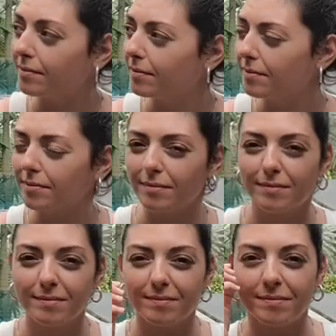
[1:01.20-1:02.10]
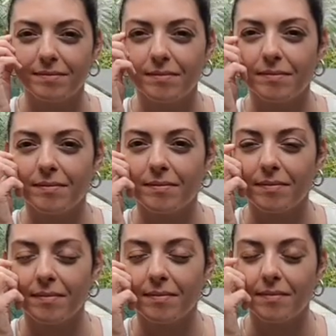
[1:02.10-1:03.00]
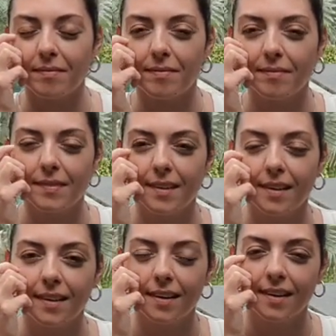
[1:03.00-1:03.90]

(silent)